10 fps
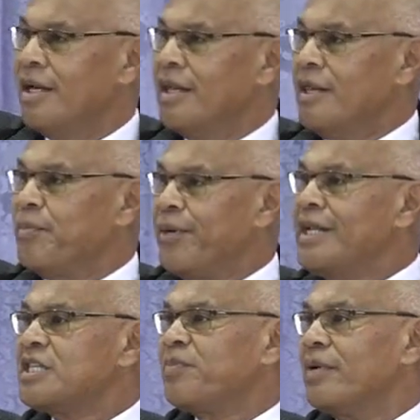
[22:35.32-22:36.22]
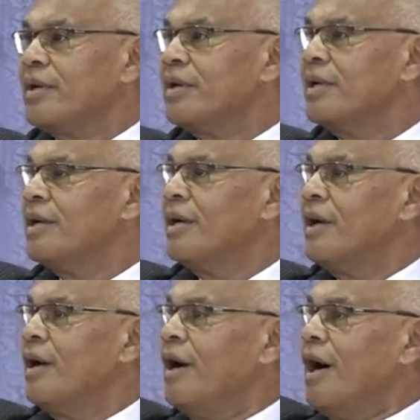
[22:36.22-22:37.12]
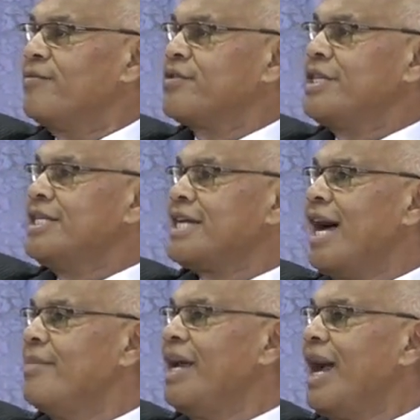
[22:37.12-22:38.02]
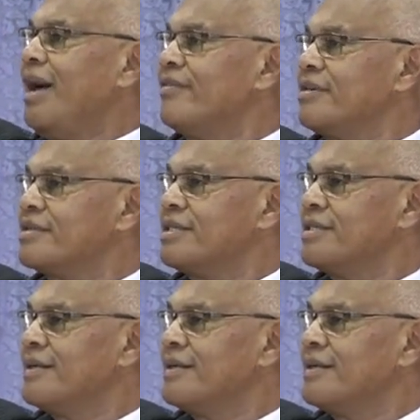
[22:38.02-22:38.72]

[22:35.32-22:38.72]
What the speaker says: the principle of seed time and harvest.